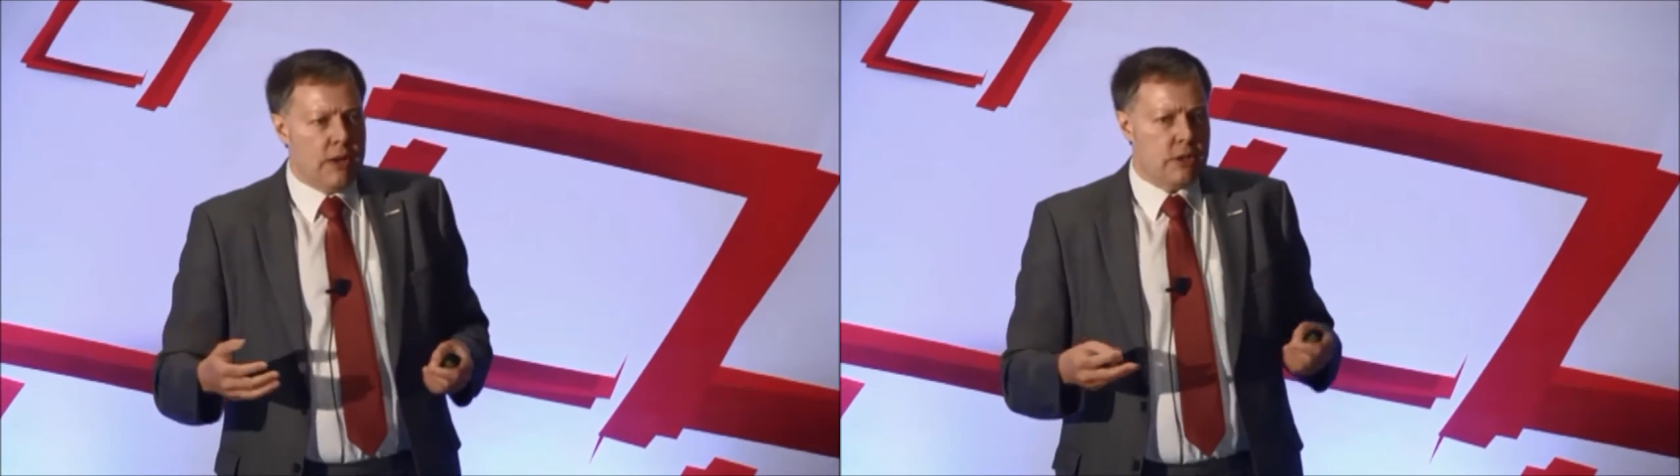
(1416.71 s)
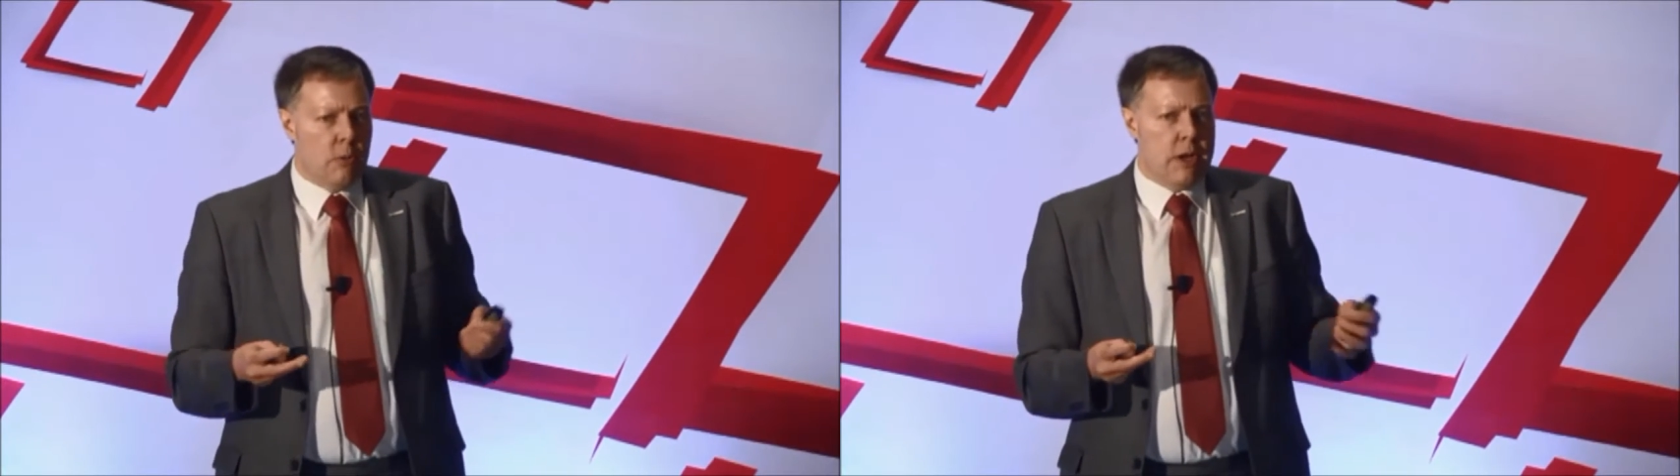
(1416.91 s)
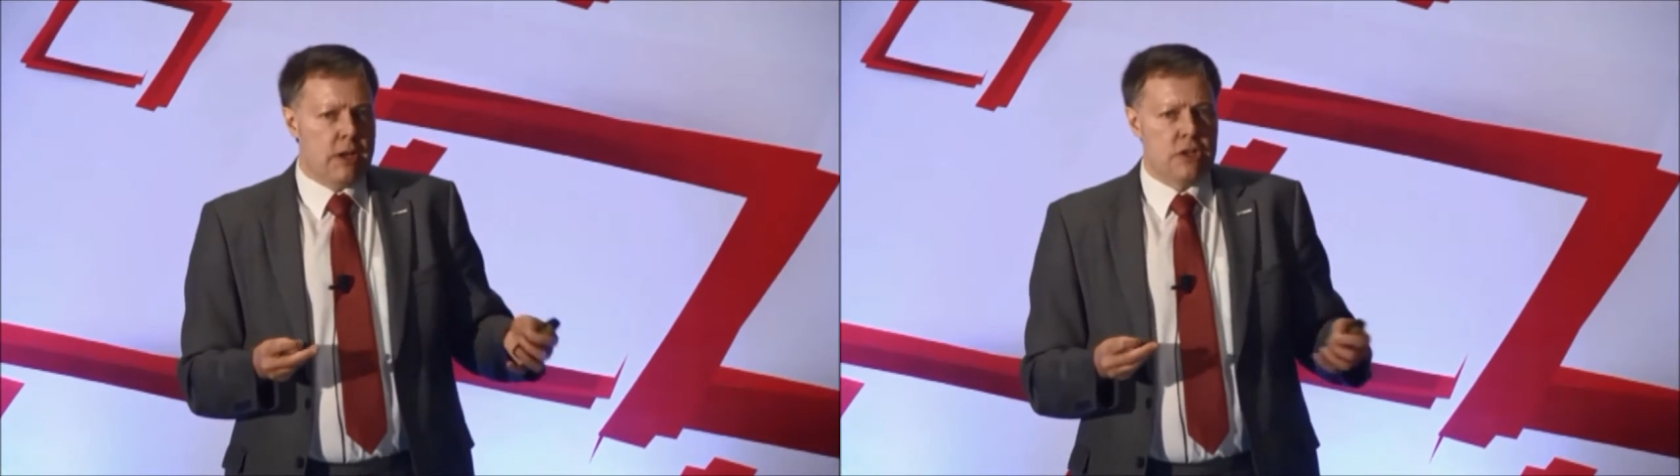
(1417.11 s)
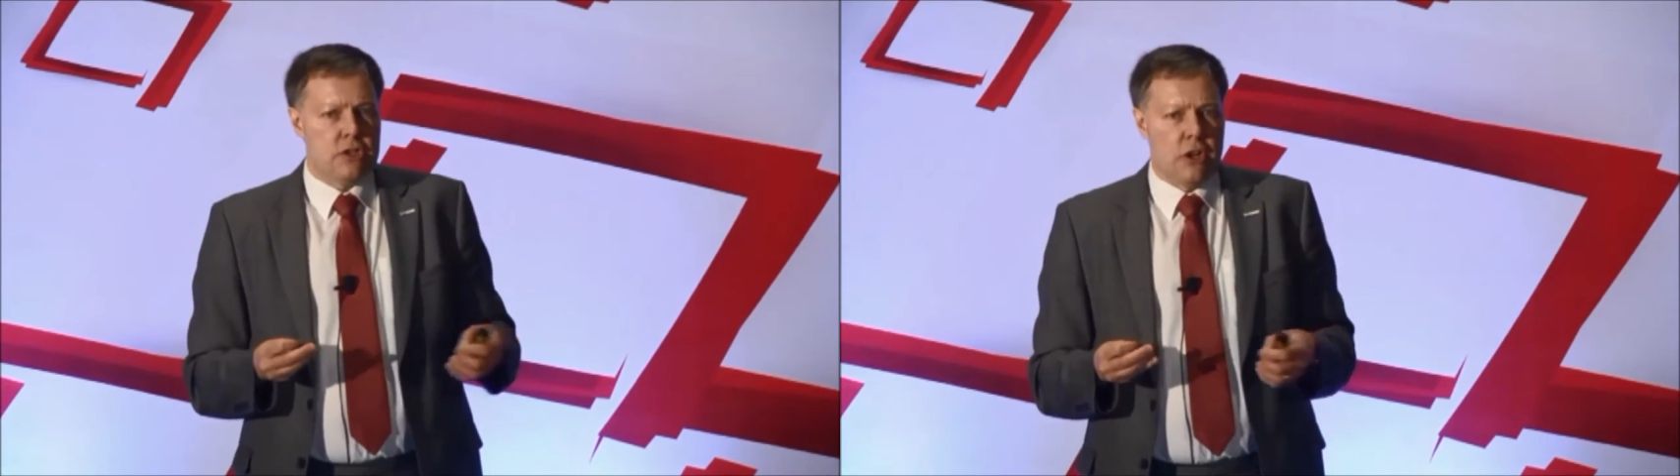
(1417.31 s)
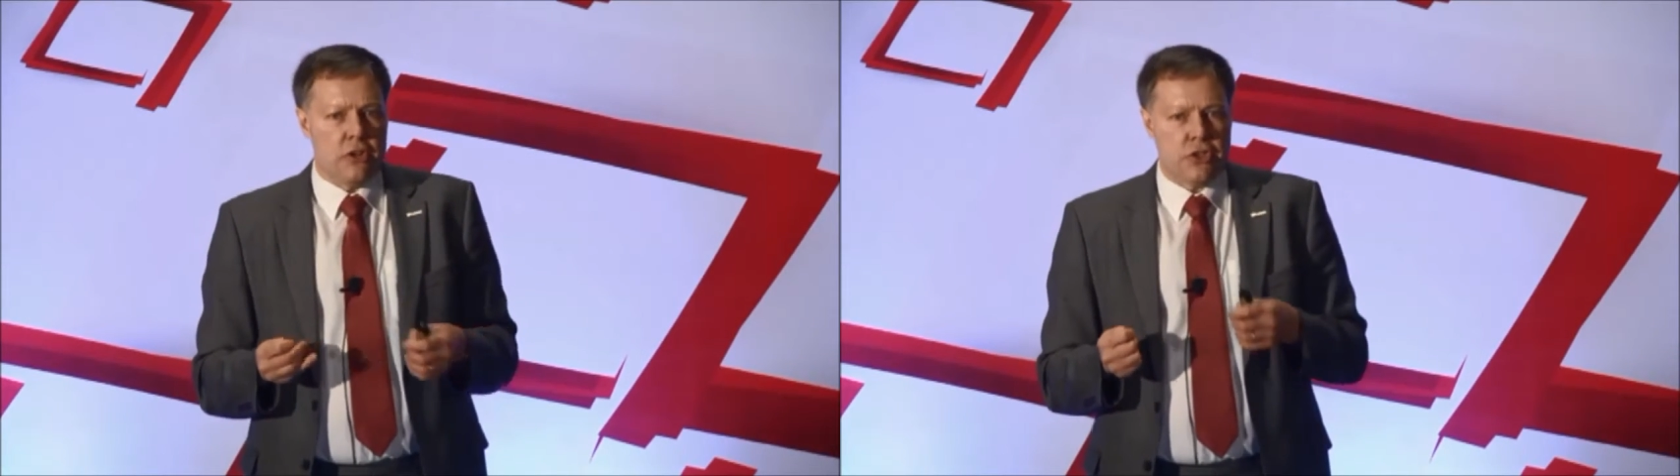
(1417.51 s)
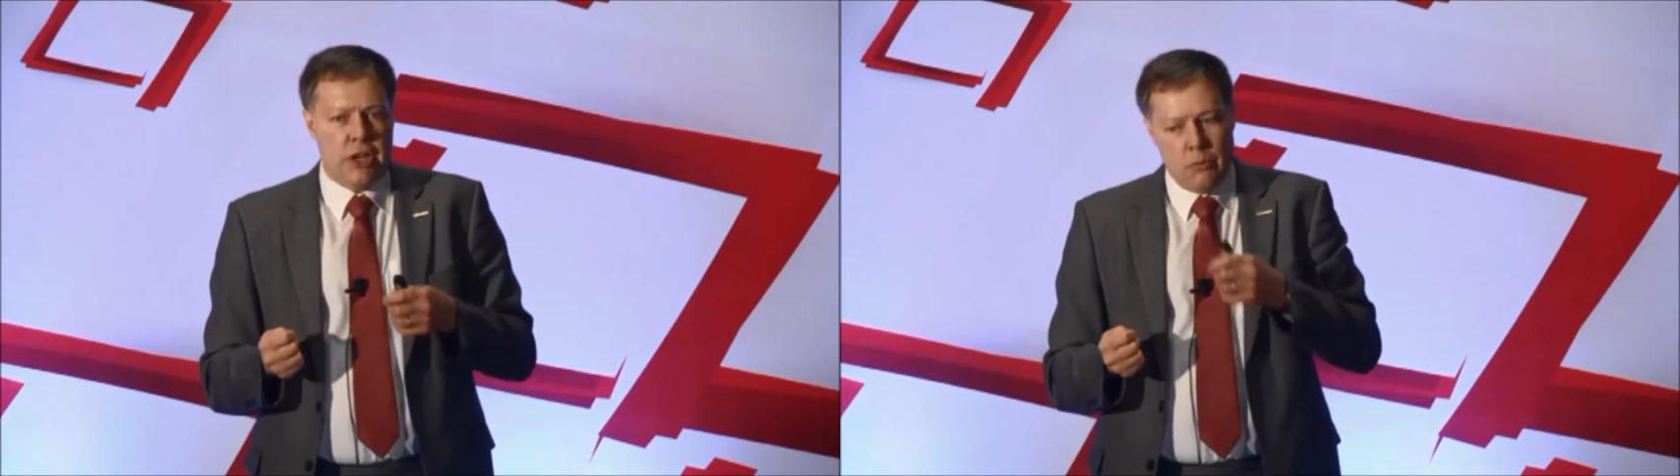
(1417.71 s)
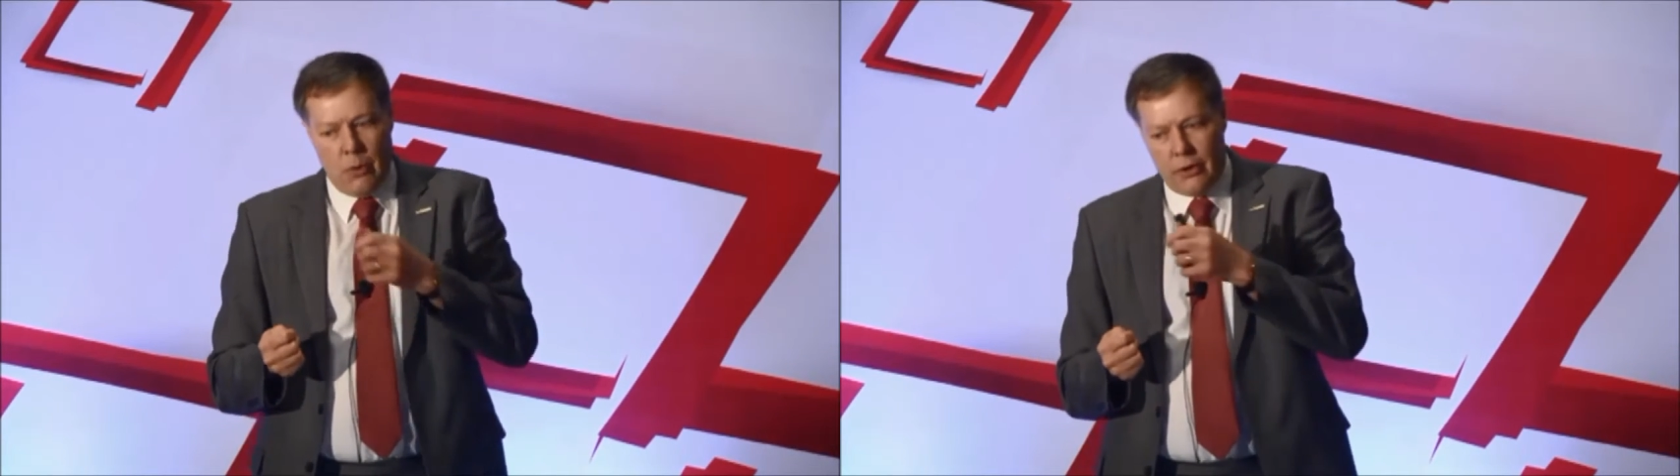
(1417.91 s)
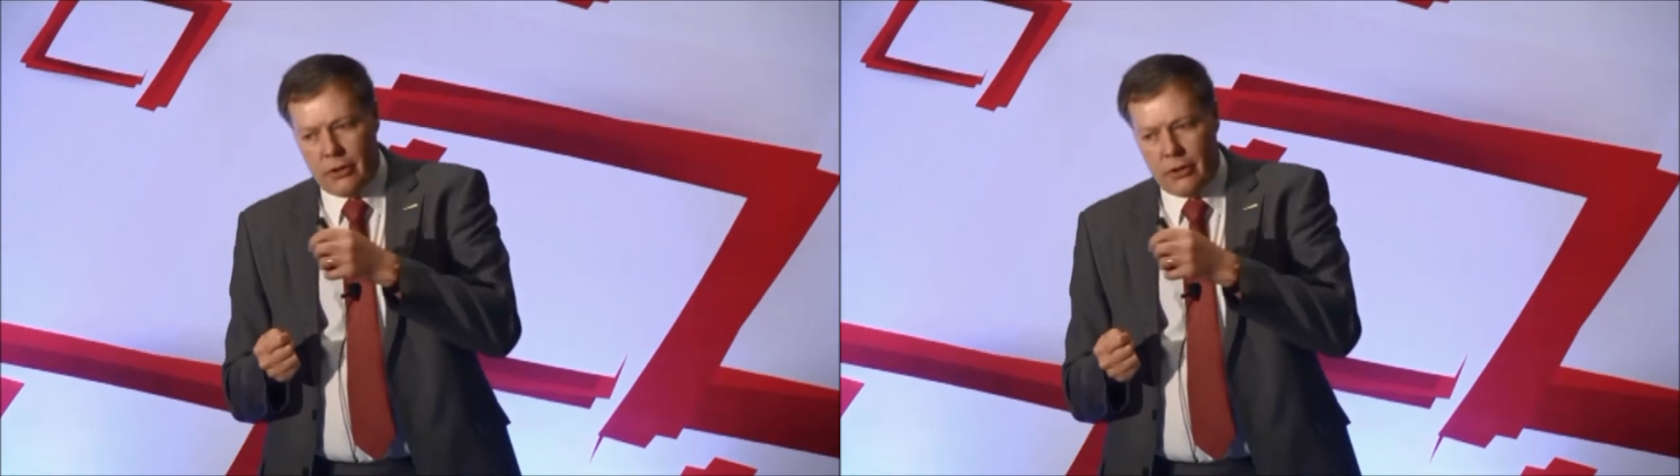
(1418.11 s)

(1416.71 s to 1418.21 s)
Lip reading: so we can start seeing what